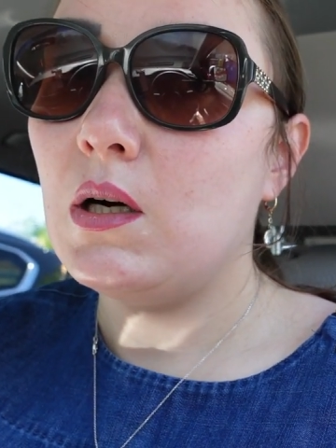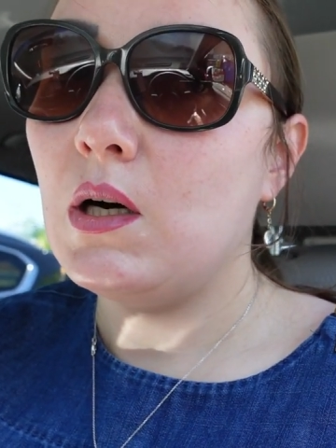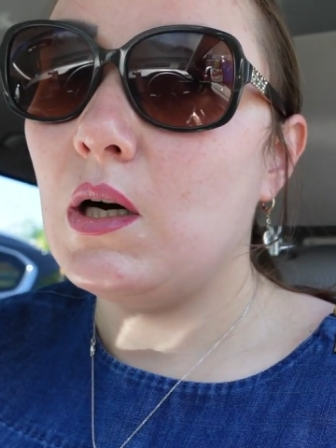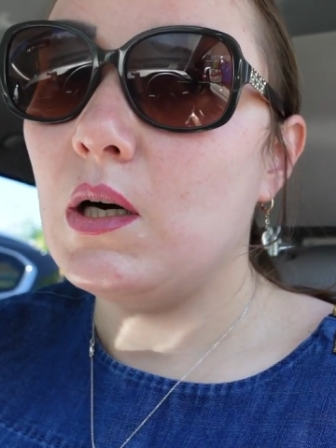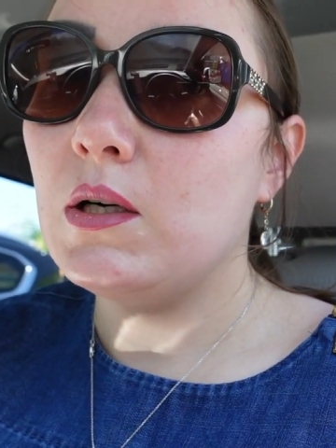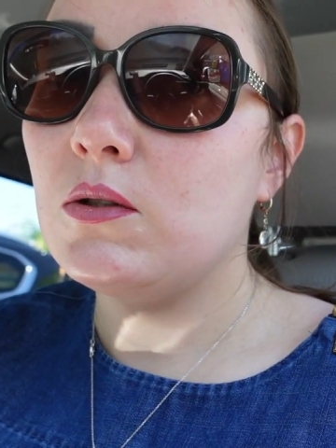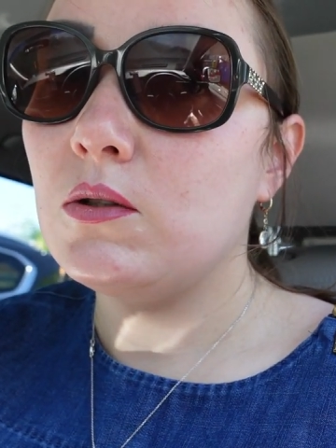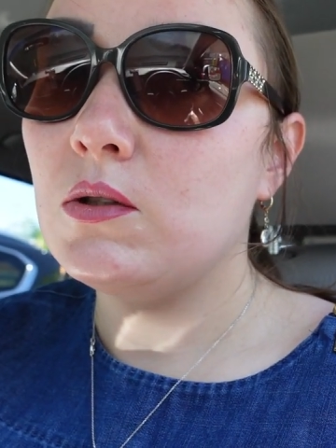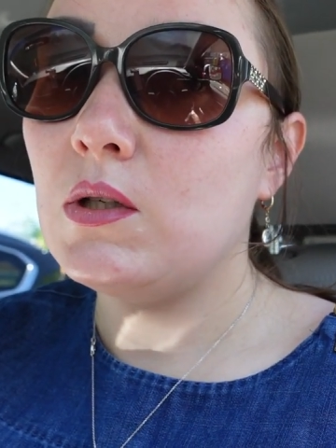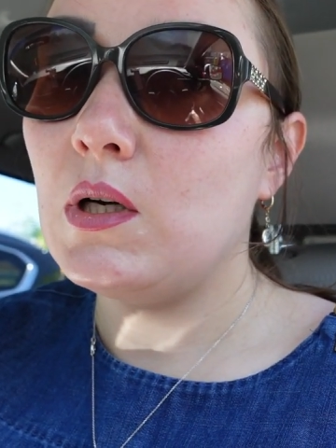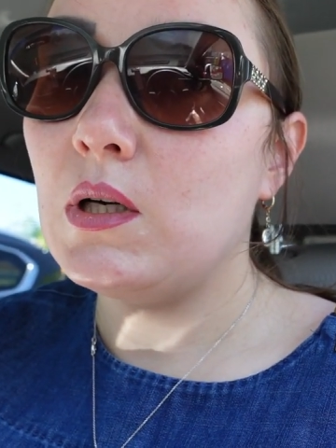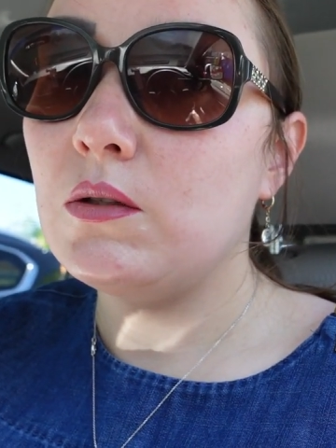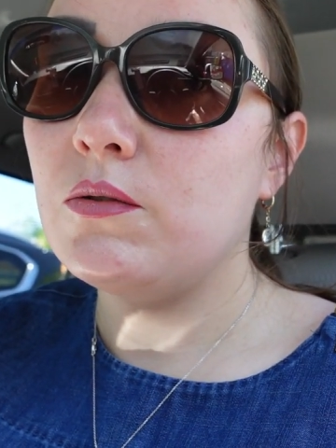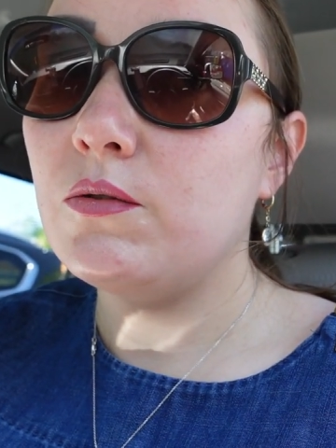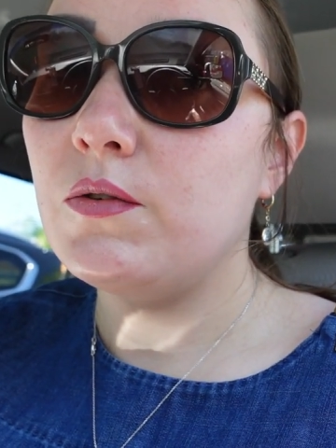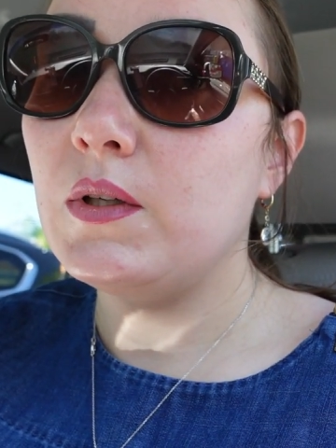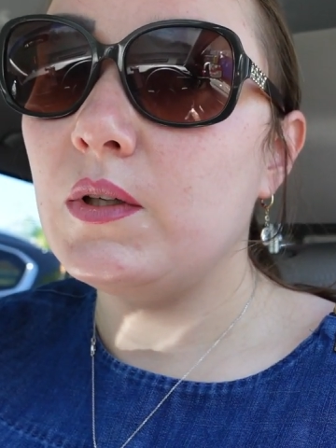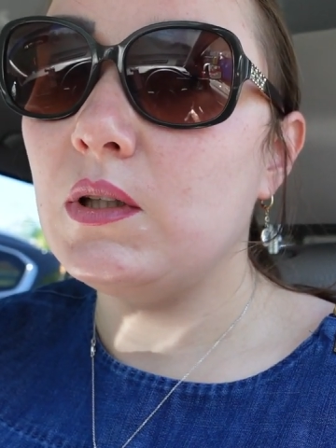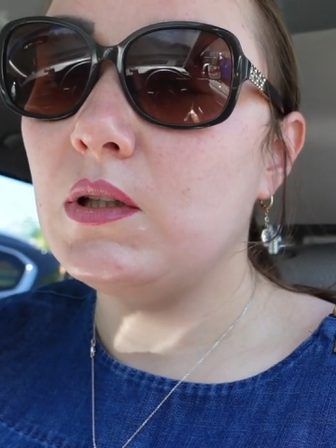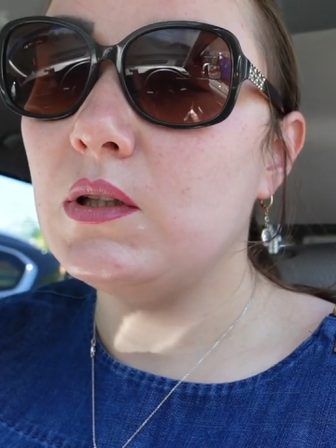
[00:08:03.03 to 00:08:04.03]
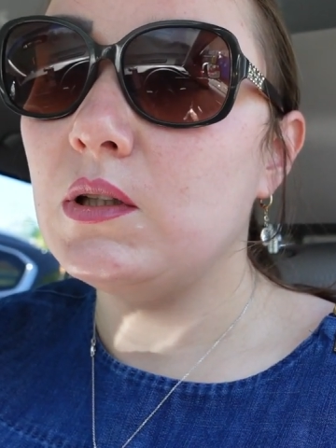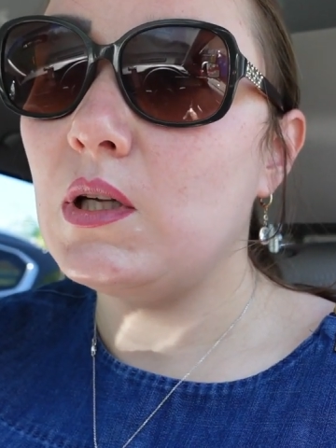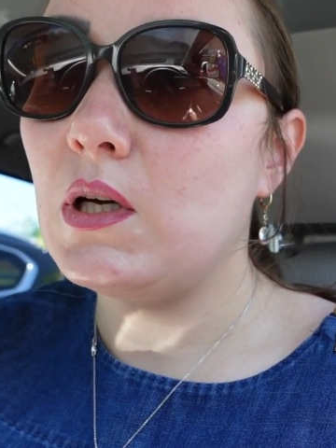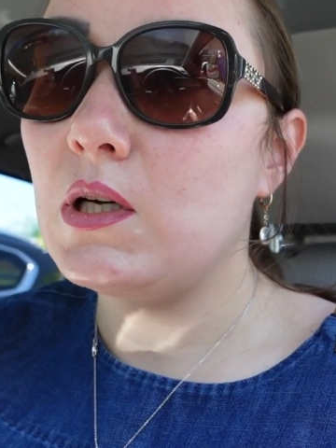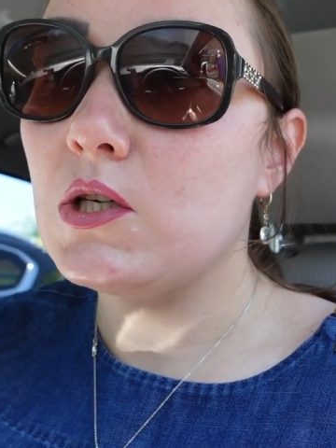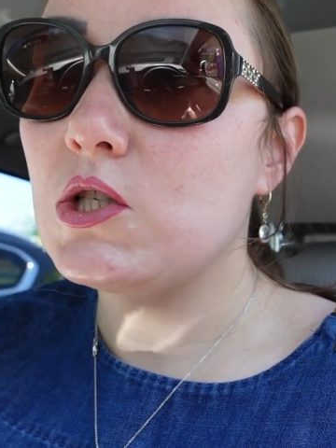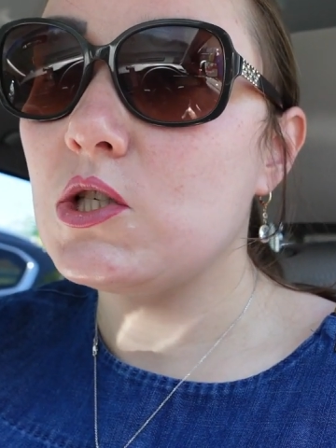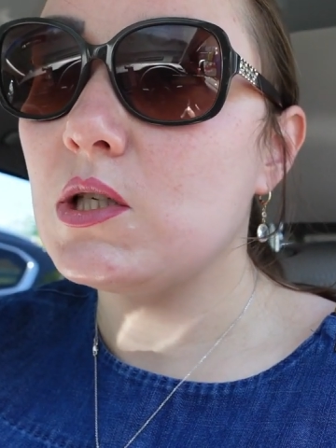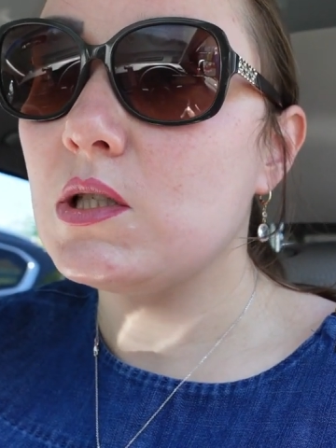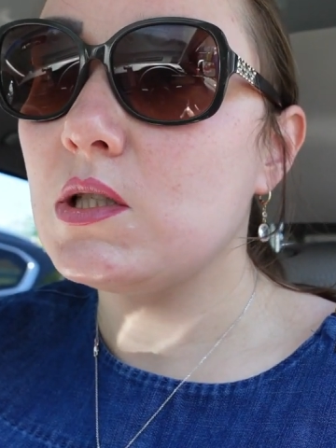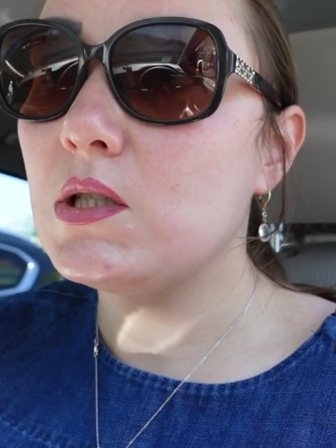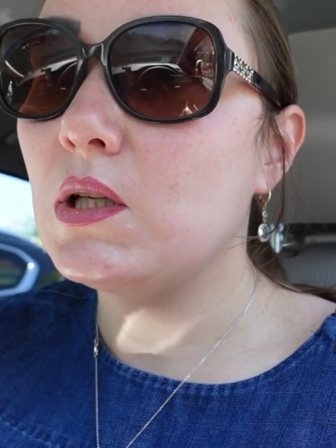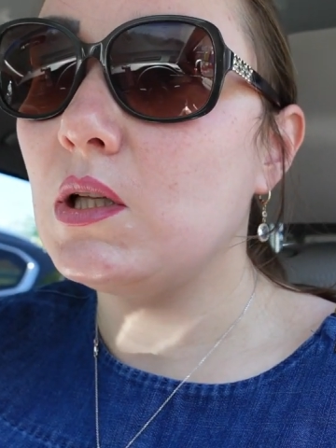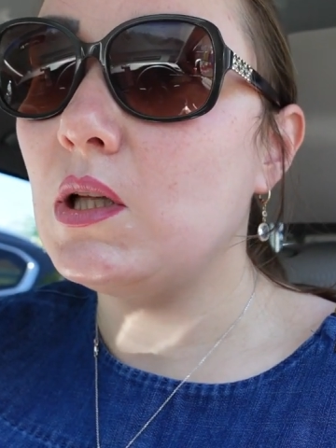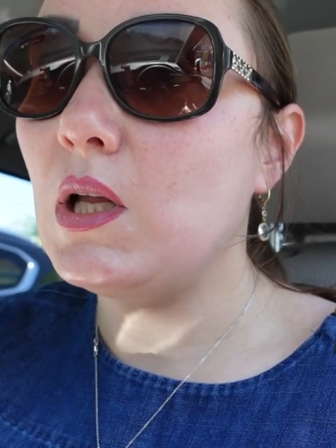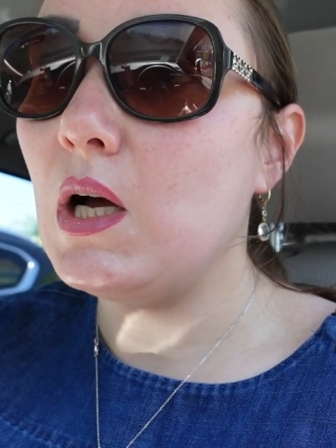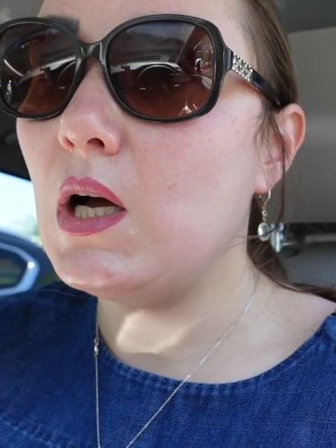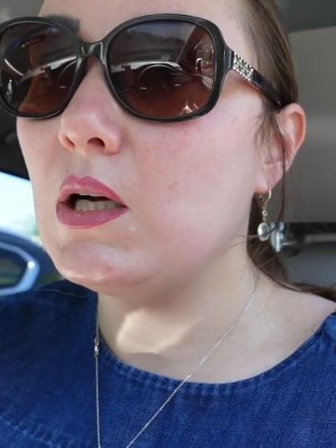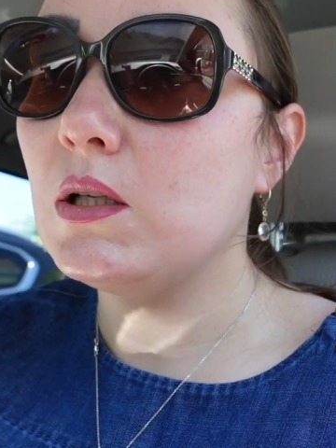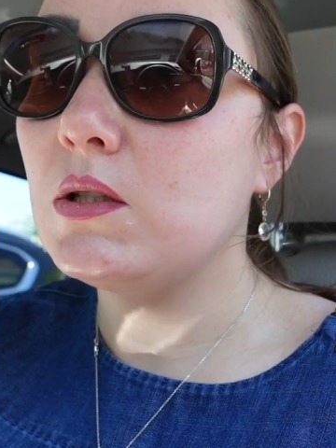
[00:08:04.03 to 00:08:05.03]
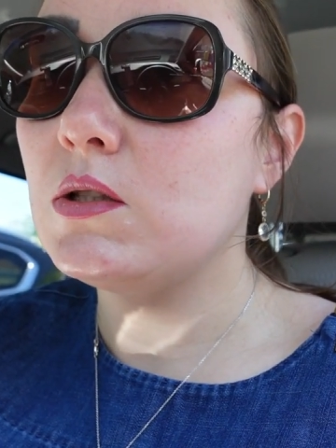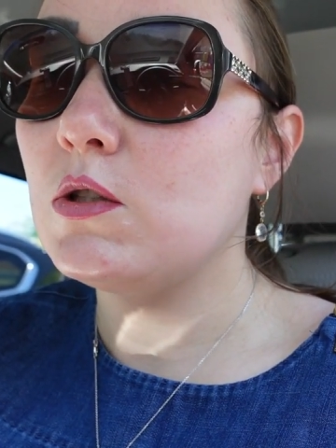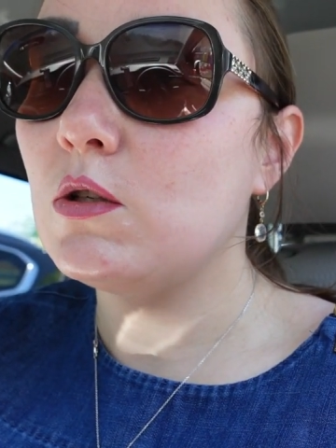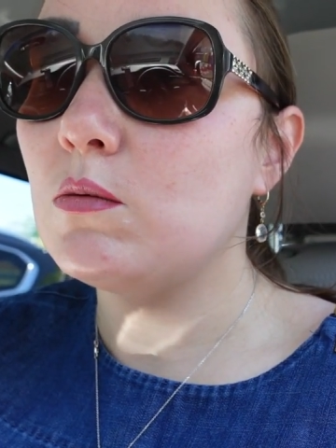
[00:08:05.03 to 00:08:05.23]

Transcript: I do not feel nauseous a lot,